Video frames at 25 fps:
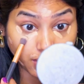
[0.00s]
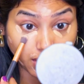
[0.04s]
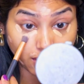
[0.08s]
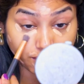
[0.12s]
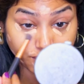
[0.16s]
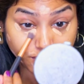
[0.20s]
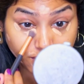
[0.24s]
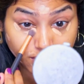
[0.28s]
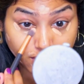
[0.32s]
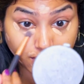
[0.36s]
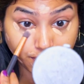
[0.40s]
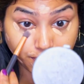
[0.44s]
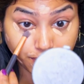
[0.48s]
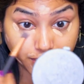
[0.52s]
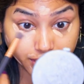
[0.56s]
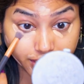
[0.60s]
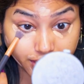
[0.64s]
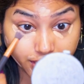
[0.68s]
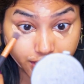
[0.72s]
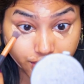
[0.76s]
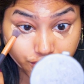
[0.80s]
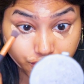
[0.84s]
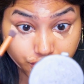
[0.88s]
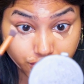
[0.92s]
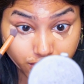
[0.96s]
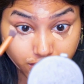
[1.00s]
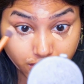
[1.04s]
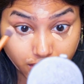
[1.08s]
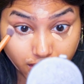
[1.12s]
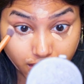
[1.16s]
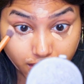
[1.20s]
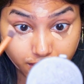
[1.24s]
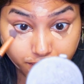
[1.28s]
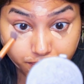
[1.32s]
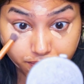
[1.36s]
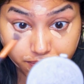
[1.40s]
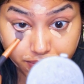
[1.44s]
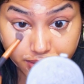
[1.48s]
after application,
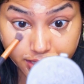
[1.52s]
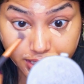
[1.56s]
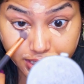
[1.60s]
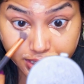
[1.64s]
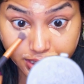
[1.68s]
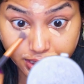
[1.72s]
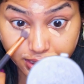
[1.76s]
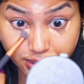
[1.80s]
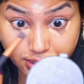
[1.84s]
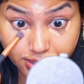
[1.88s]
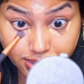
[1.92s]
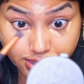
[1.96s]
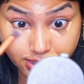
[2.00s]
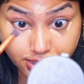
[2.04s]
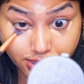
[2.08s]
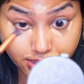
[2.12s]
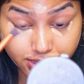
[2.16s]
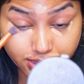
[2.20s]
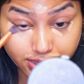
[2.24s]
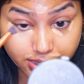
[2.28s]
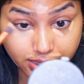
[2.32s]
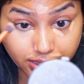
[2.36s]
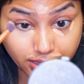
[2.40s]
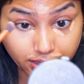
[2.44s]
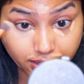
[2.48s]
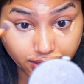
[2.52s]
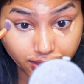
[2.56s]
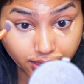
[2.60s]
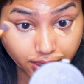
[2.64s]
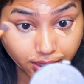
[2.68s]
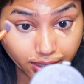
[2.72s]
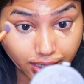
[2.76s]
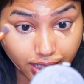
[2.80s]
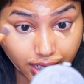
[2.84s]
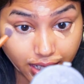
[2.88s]
I'm blending this concealer,